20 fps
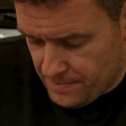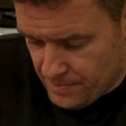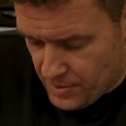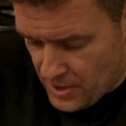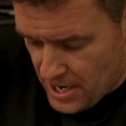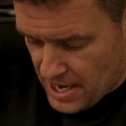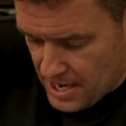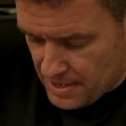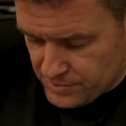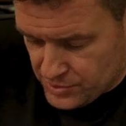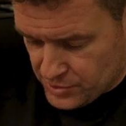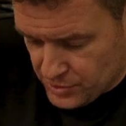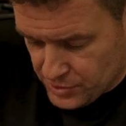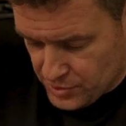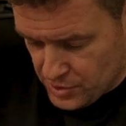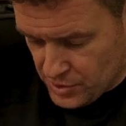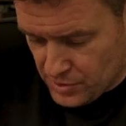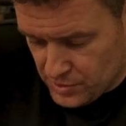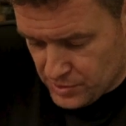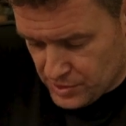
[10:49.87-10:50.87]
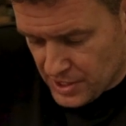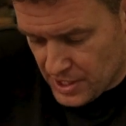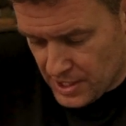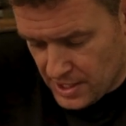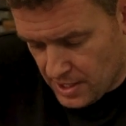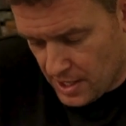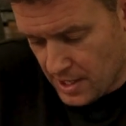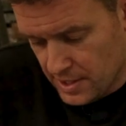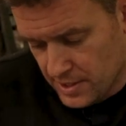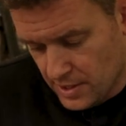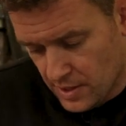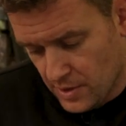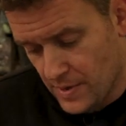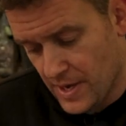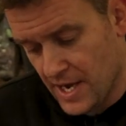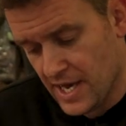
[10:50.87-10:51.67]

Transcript: perhaps you're using, I don't know,